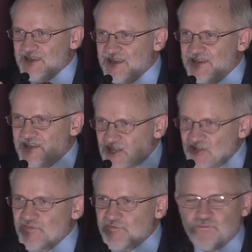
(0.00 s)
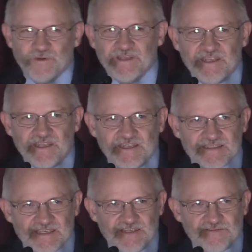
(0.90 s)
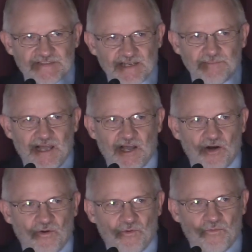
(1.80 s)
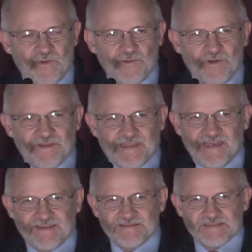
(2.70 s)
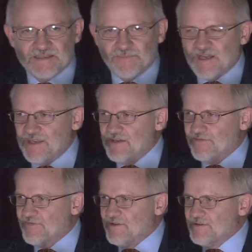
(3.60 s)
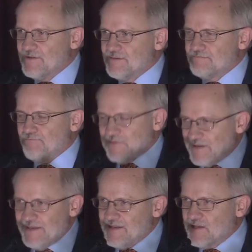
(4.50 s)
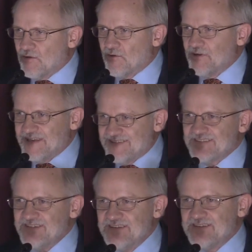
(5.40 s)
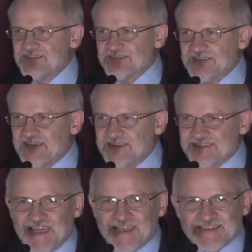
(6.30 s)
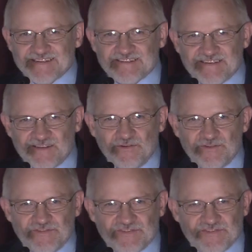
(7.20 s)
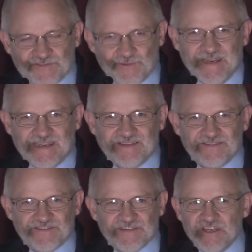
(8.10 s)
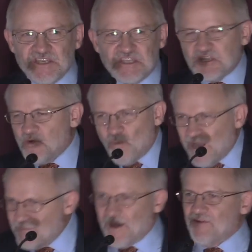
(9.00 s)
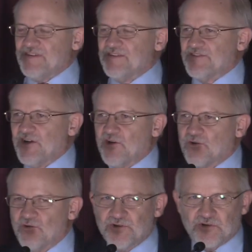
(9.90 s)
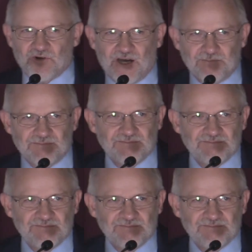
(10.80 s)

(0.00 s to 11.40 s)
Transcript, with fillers: And if we, if somehow we would get some kind of plague or disease that attacks those strains, it could wipe out the entire corn crop